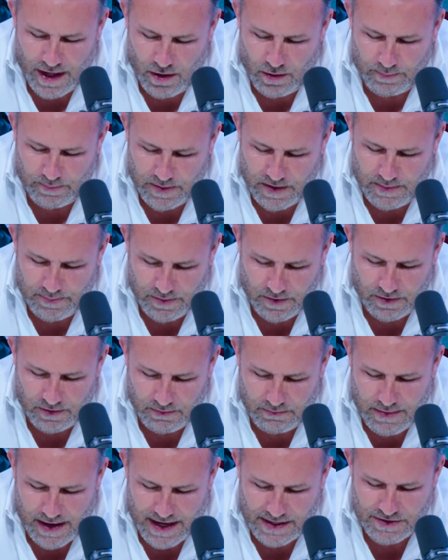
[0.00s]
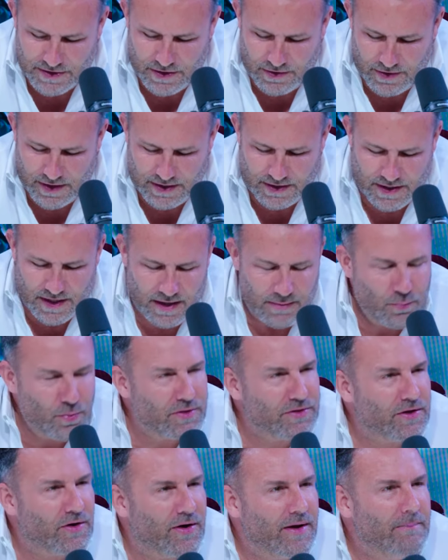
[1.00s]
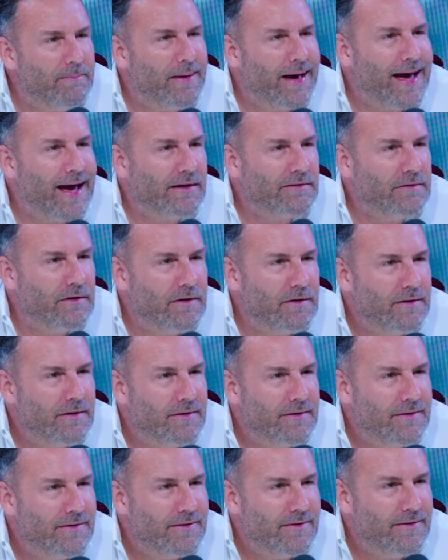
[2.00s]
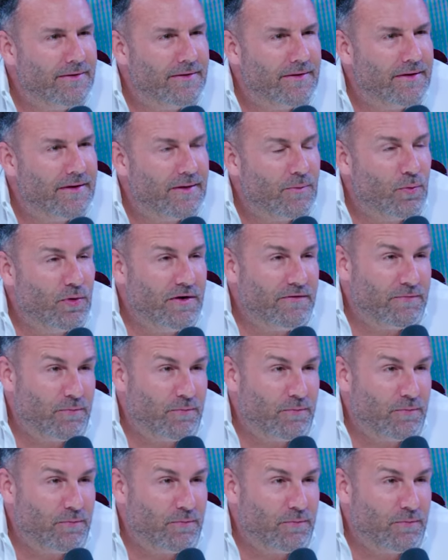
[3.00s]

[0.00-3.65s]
help people match their income with their impact? What